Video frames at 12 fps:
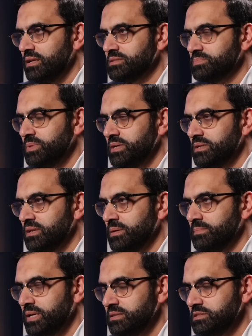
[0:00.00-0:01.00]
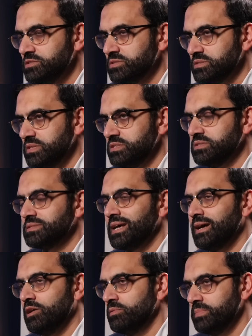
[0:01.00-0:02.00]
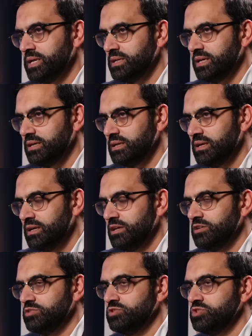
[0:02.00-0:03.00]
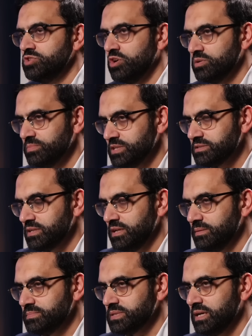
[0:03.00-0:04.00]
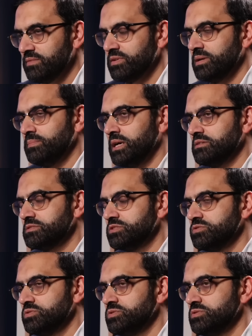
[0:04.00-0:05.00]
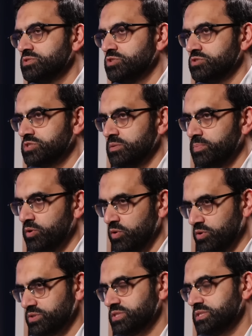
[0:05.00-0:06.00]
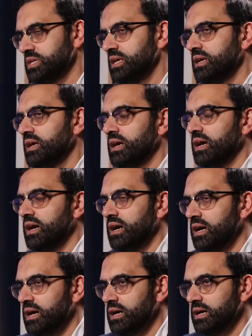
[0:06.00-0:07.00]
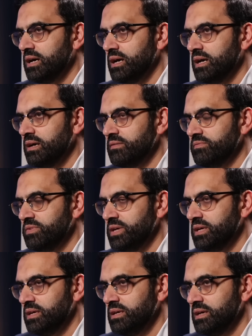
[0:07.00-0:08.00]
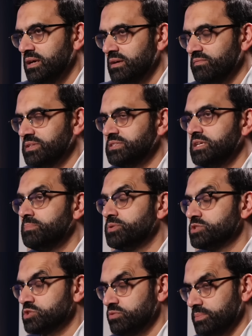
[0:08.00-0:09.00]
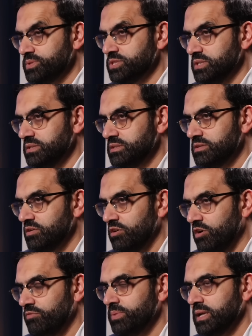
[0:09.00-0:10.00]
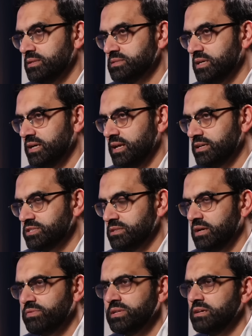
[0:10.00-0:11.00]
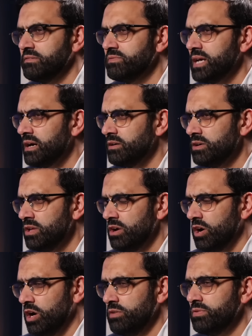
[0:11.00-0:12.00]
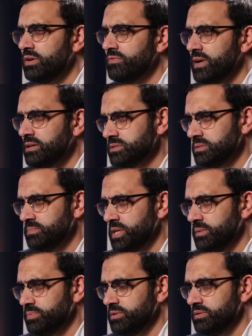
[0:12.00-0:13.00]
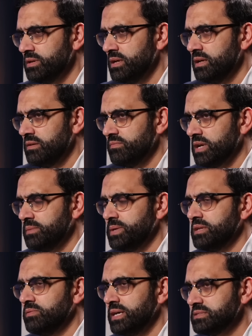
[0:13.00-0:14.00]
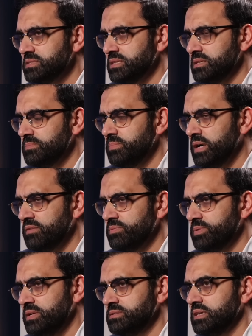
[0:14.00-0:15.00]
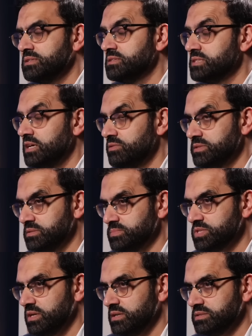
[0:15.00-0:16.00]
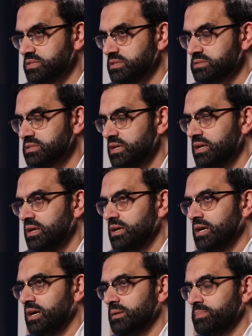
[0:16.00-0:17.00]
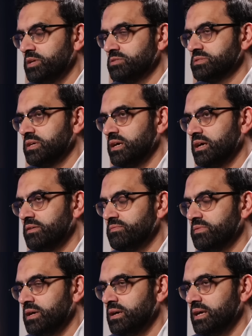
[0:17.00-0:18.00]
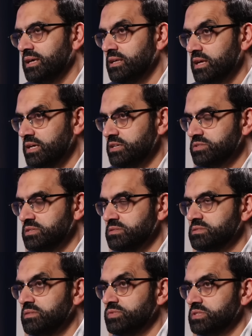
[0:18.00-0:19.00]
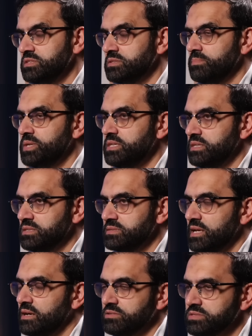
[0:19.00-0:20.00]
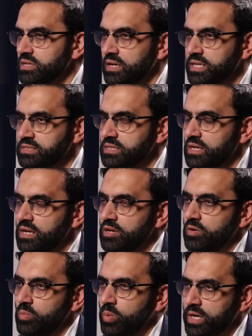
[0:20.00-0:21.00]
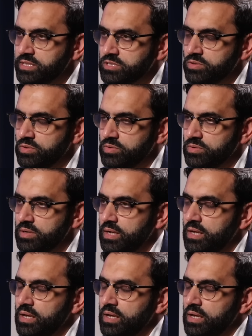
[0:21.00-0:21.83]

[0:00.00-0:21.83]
It's been amazing to see just how many non-Muslims have come out to support the deprescription of Palestine Action. I think there are now over 1,000 people that have been arrested by the police under terrorism charges because they have engaged in civil disobedience outside Whitehall.